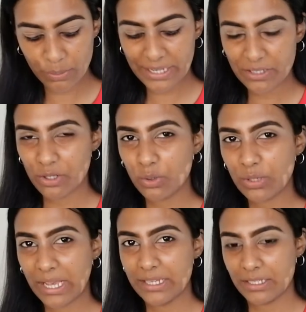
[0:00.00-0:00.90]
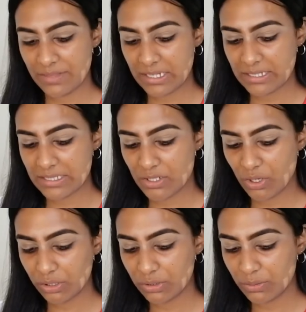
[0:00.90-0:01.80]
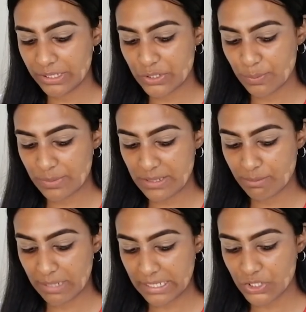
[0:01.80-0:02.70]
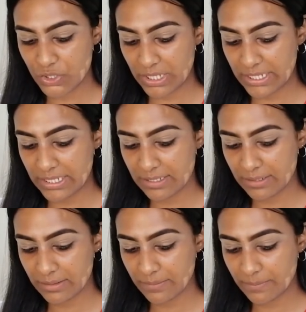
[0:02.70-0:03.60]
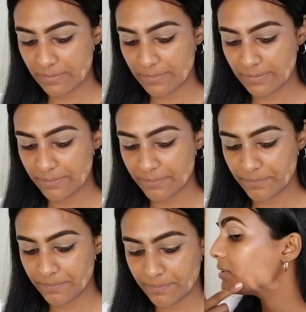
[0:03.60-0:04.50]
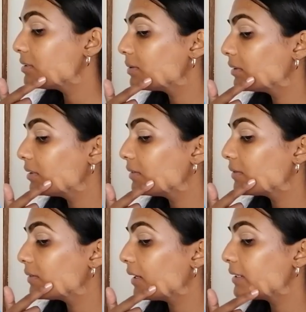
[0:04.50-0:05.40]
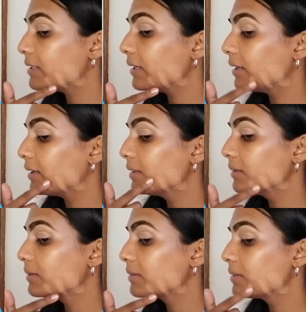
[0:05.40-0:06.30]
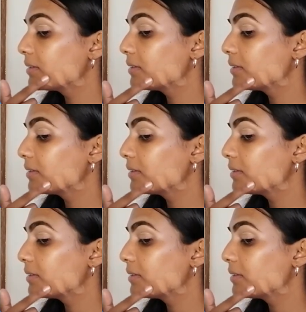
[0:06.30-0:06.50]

So I know kind of that it's not going to be my shade. I'm going to do it right here.